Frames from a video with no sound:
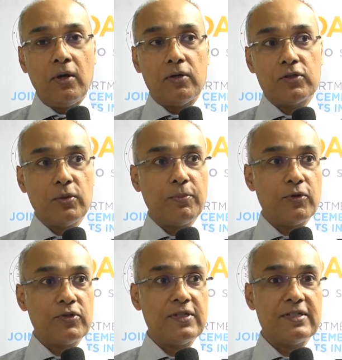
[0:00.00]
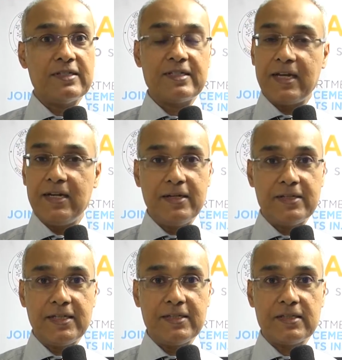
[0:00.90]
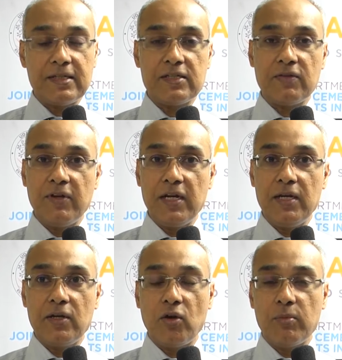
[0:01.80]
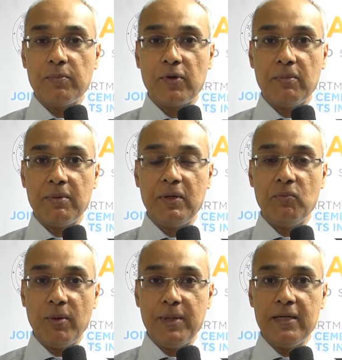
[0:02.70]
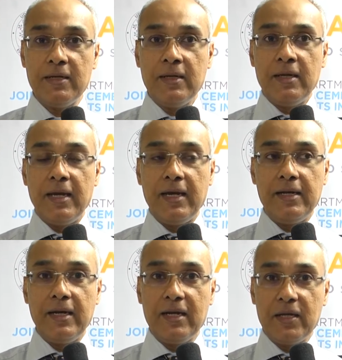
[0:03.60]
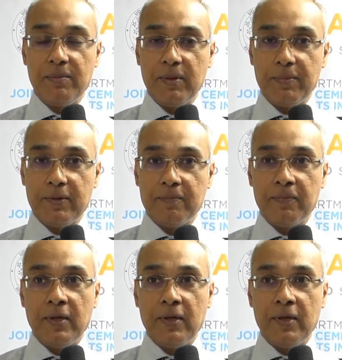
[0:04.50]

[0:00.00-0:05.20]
Osteoporosis is a silent disease. It's a very common problem in women and elderly people.